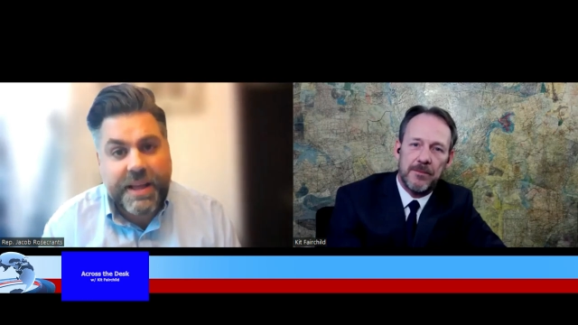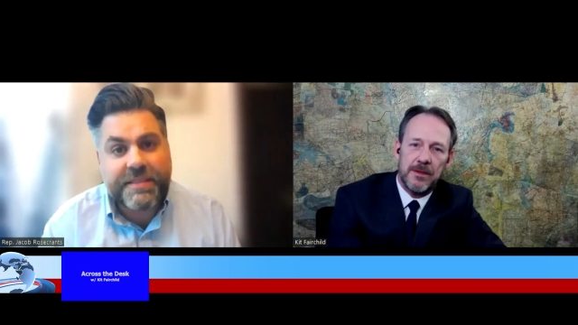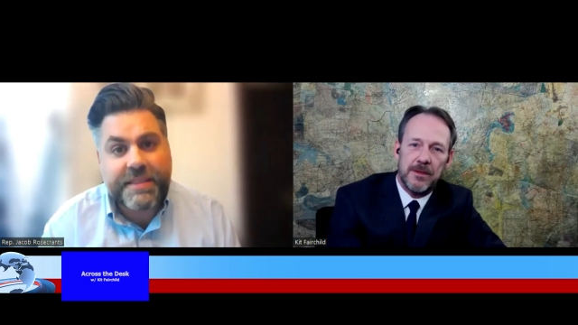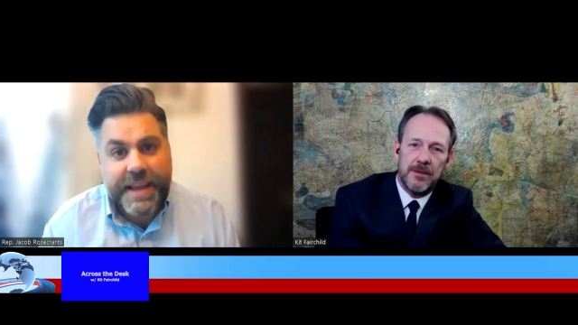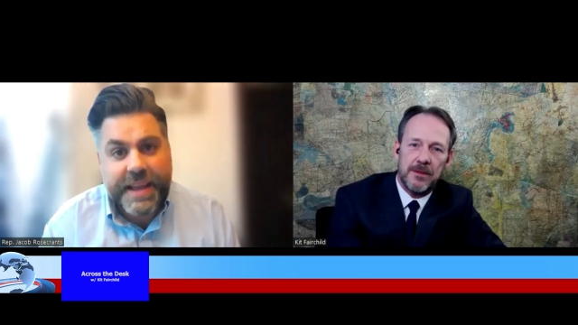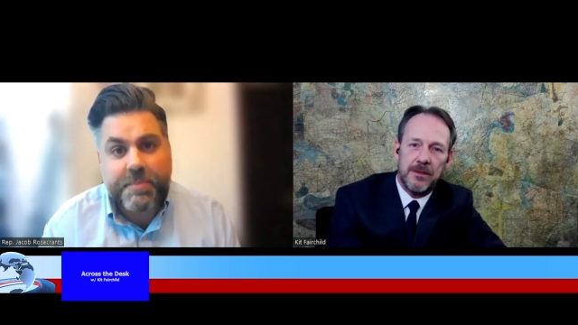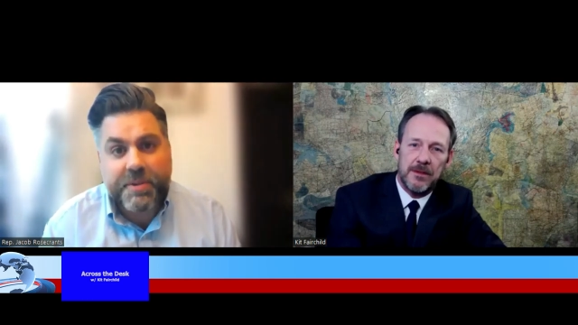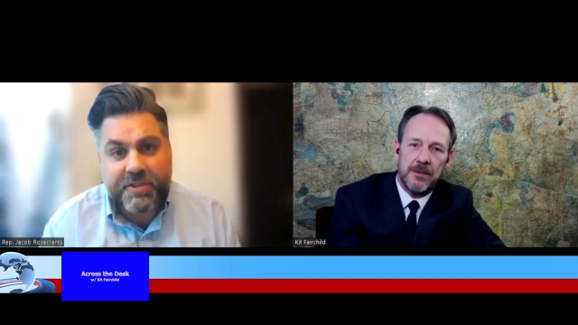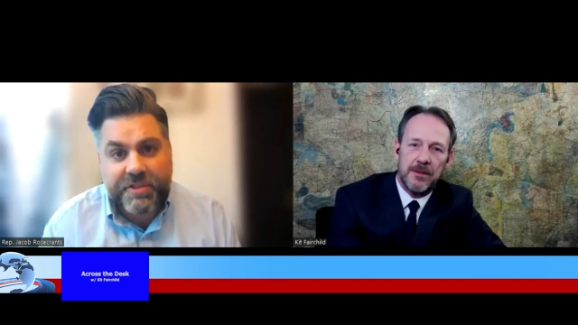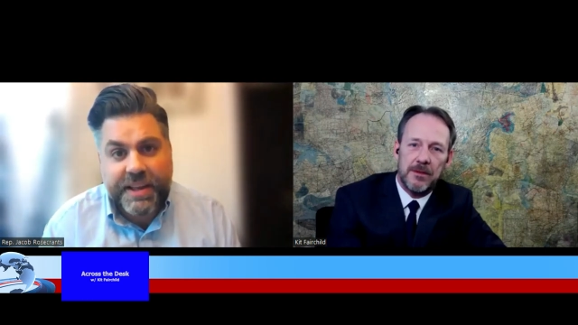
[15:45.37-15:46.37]
Speaker 1: plus eight
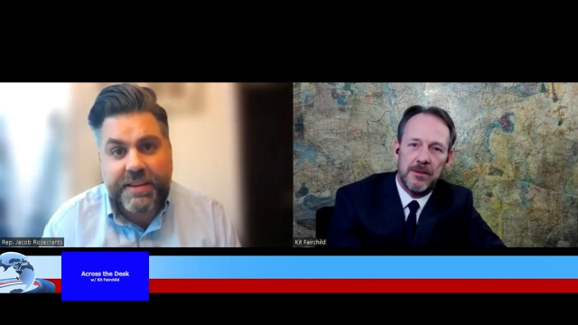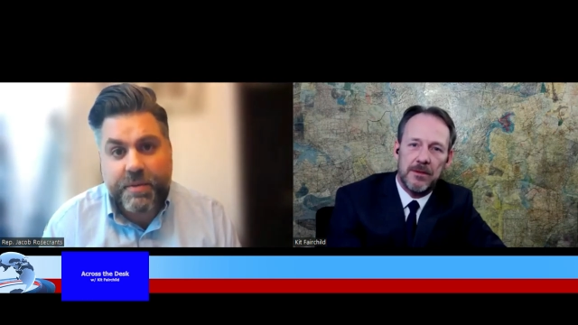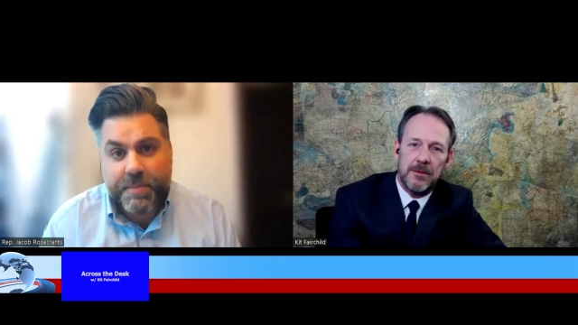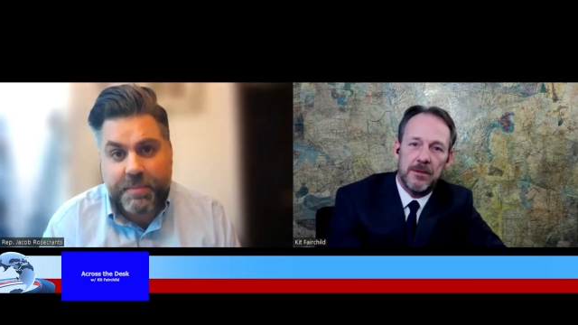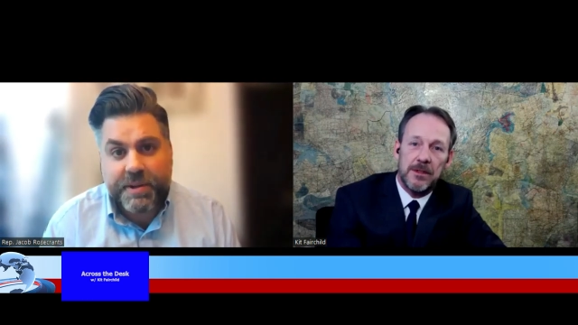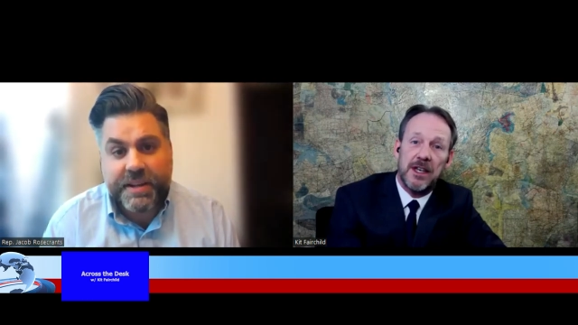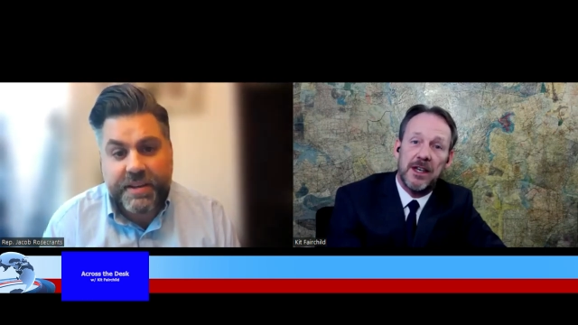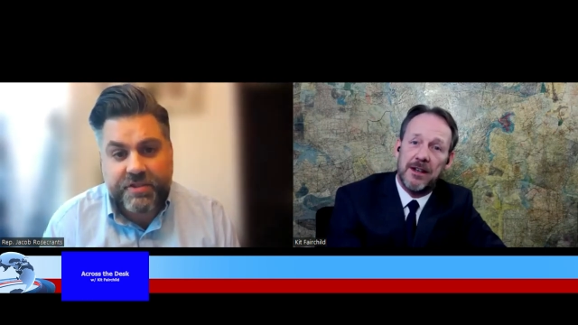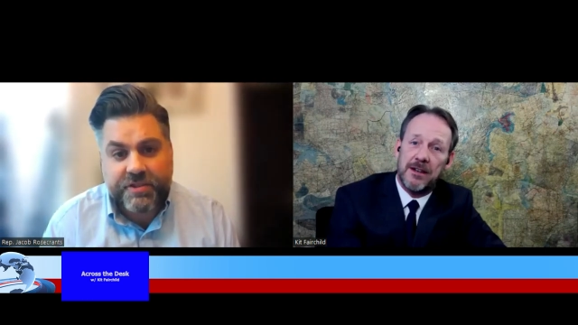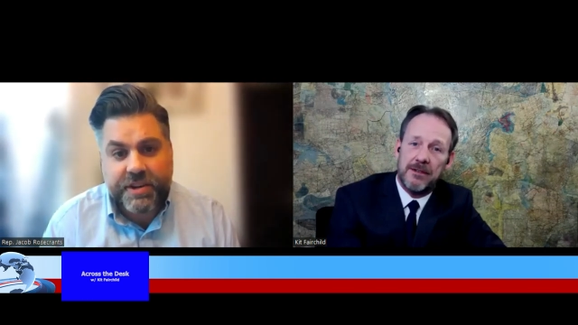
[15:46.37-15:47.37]
percent Republican
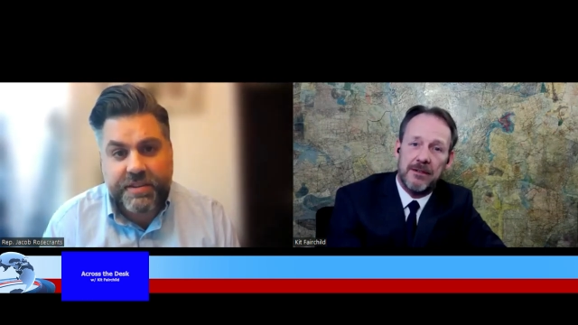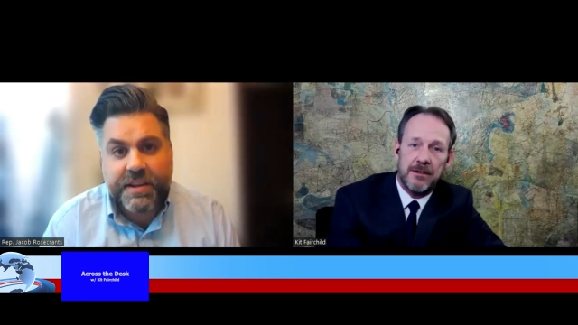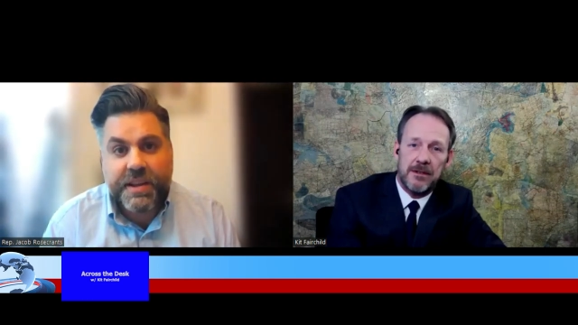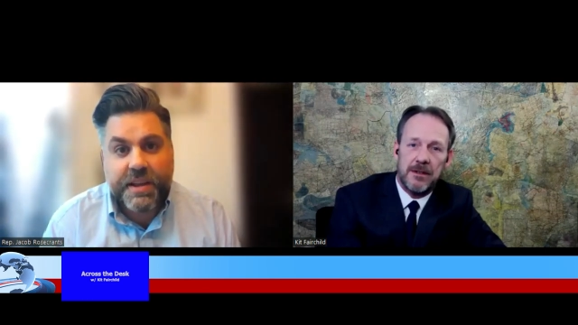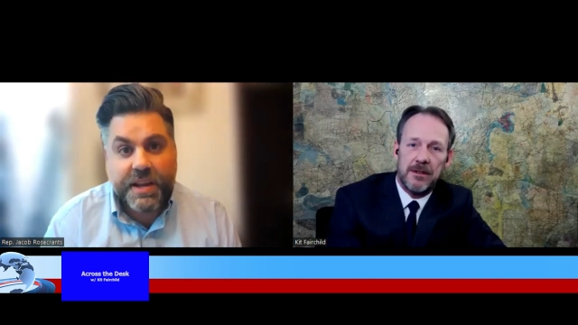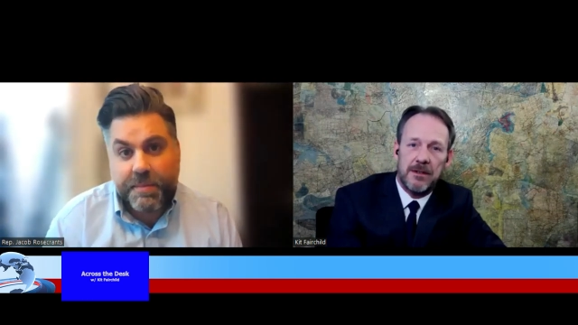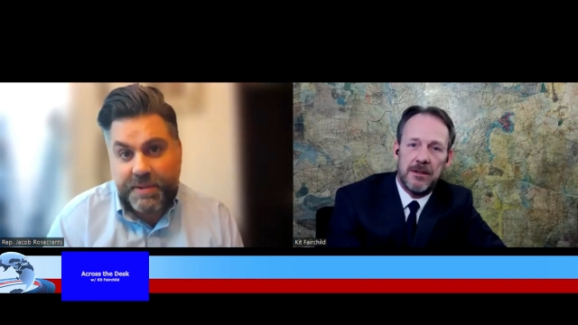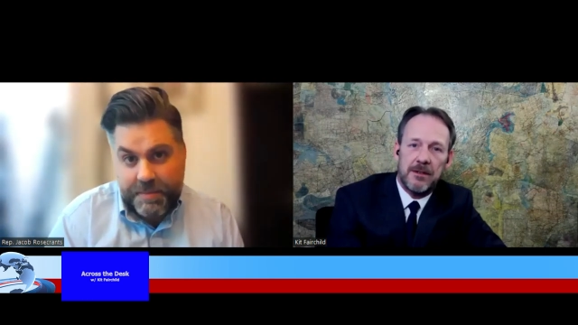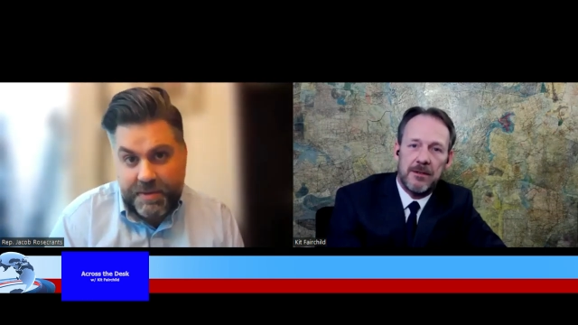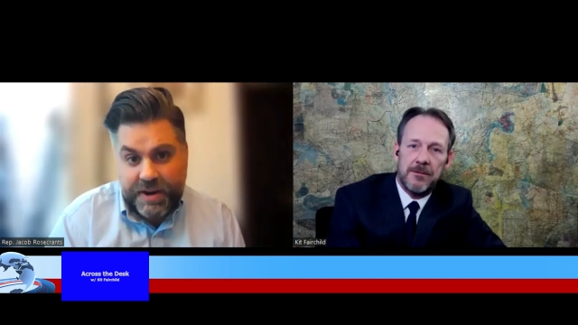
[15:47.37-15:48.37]
district, and
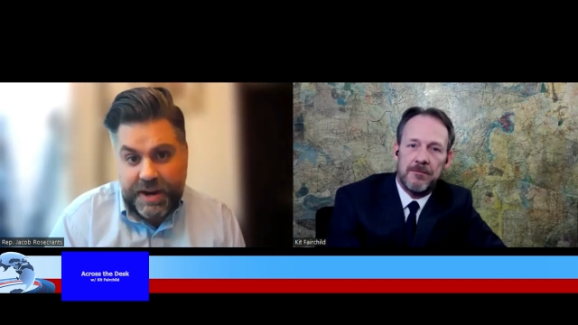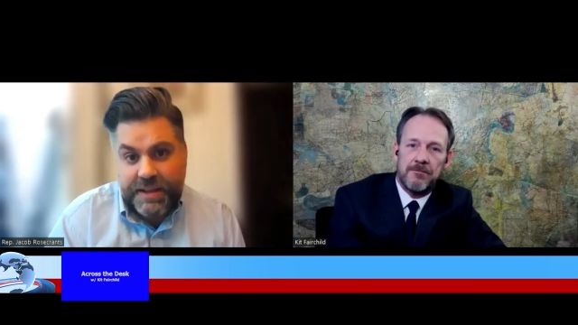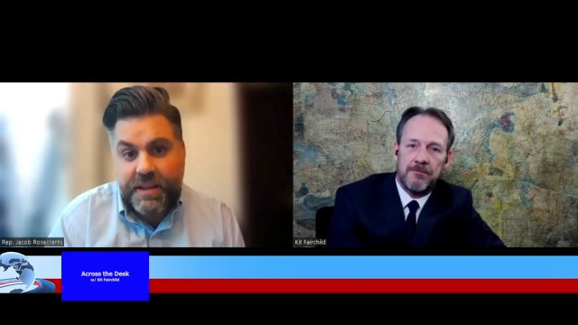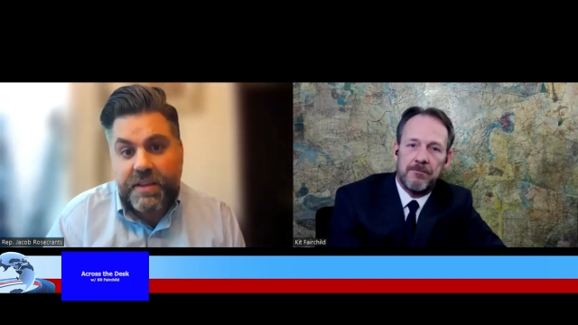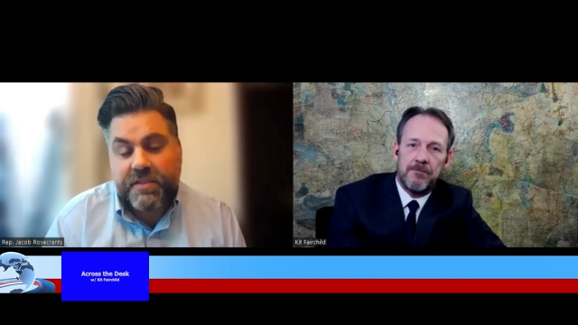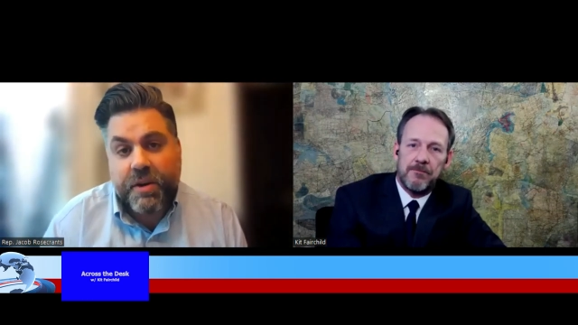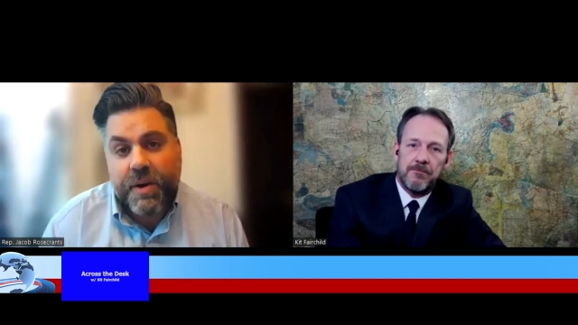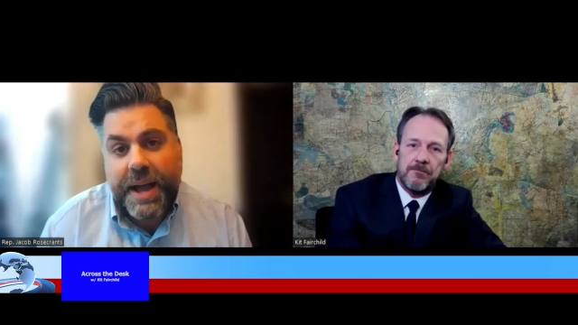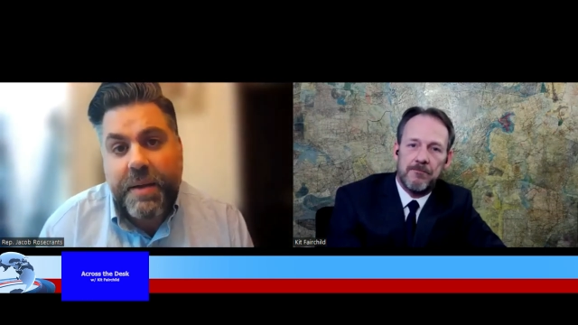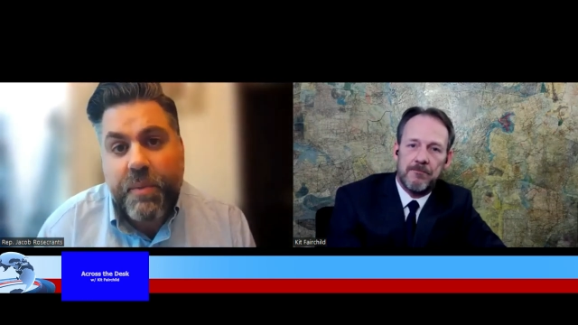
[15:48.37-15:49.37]
I'm a Democrat, so I